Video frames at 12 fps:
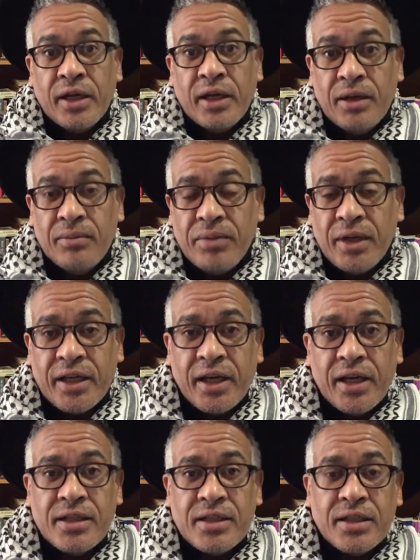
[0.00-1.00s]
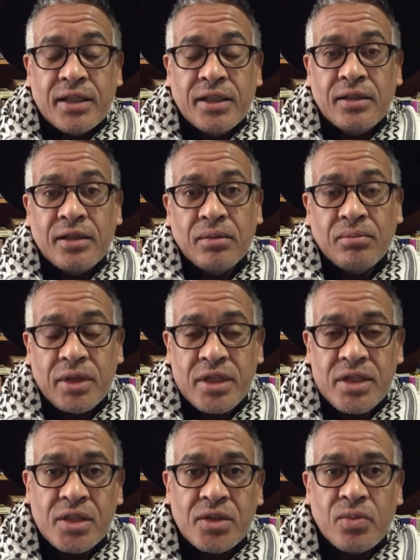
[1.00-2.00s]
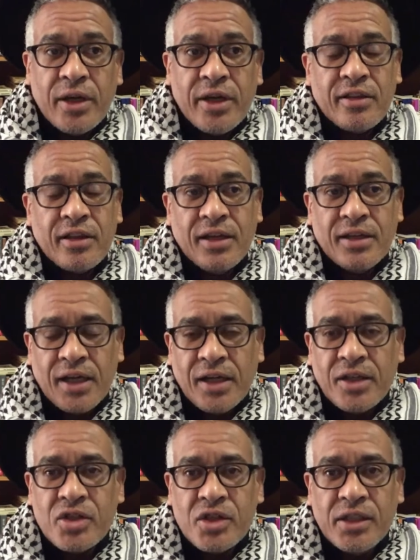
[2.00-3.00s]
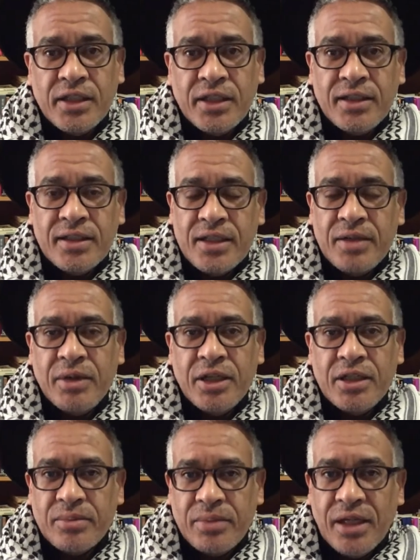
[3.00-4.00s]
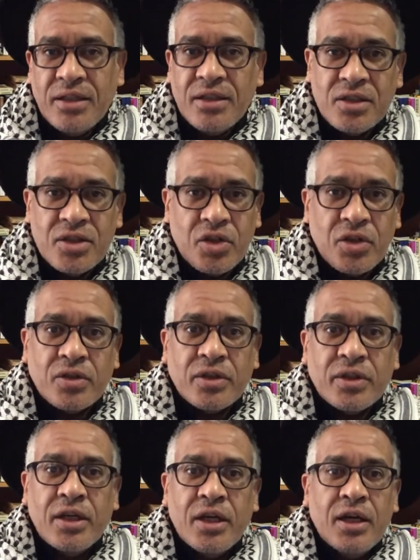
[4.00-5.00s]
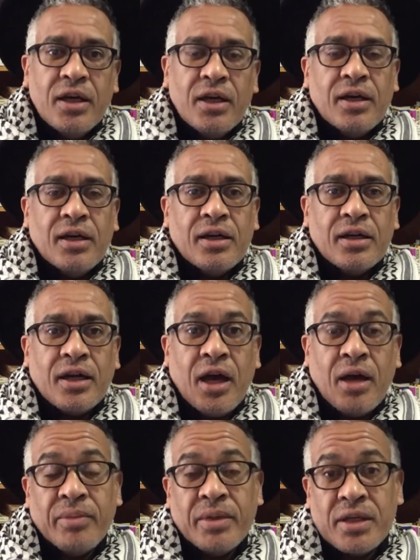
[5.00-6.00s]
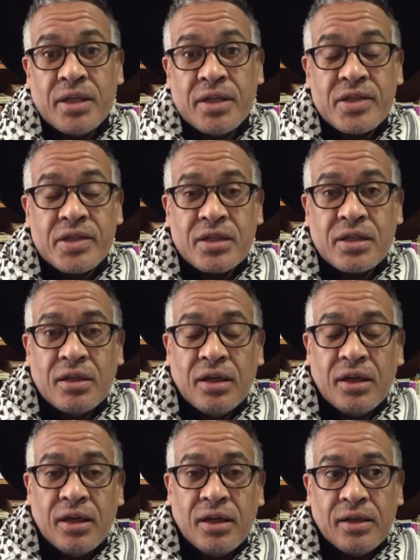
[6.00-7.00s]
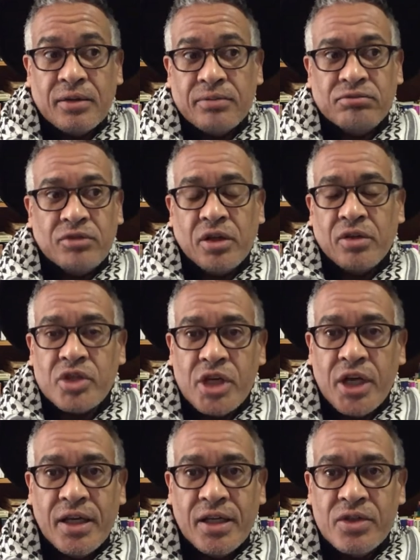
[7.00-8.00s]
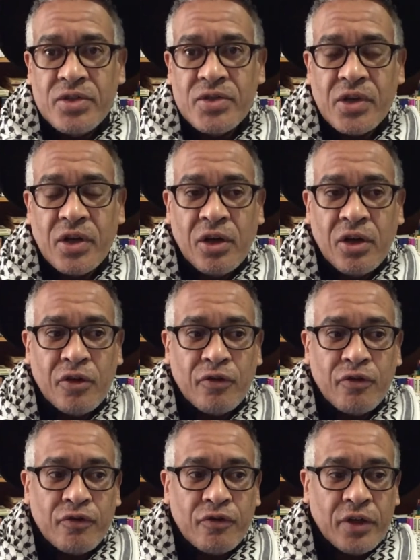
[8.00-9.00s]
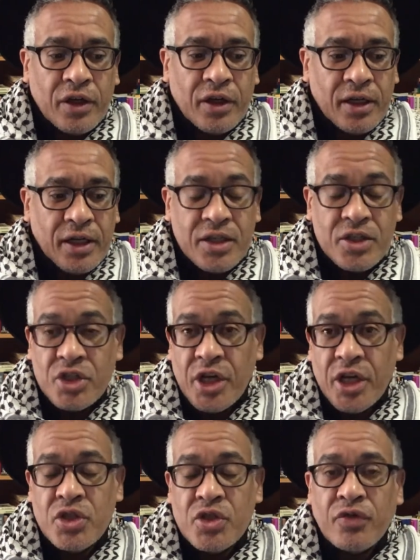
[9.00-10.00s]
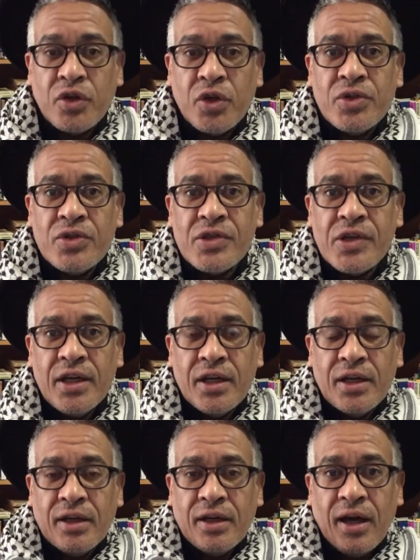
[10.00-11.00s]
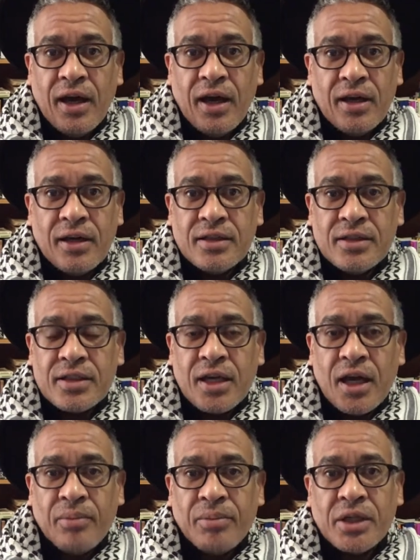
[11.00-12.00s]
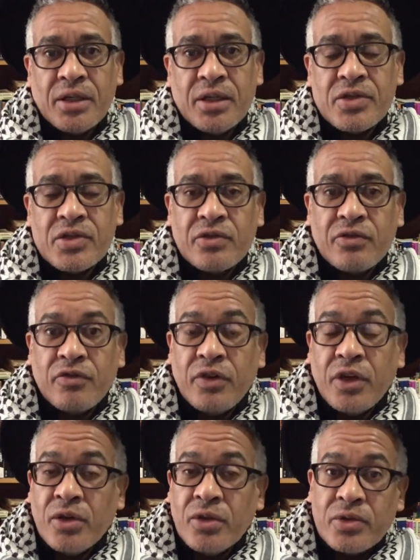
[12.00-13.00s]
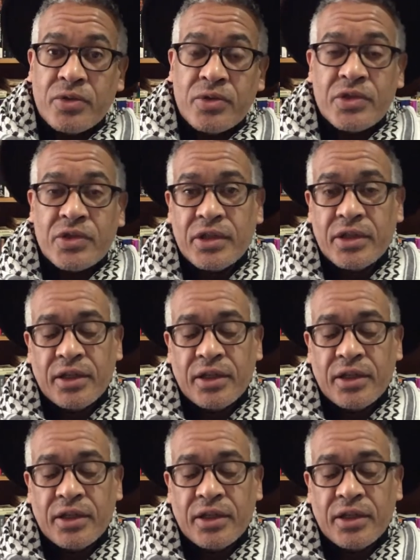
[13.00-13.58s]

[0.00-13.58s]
implicated in, complicit with, and actually deeply dependent on capitalist chains of exchange of goods and capitalist flows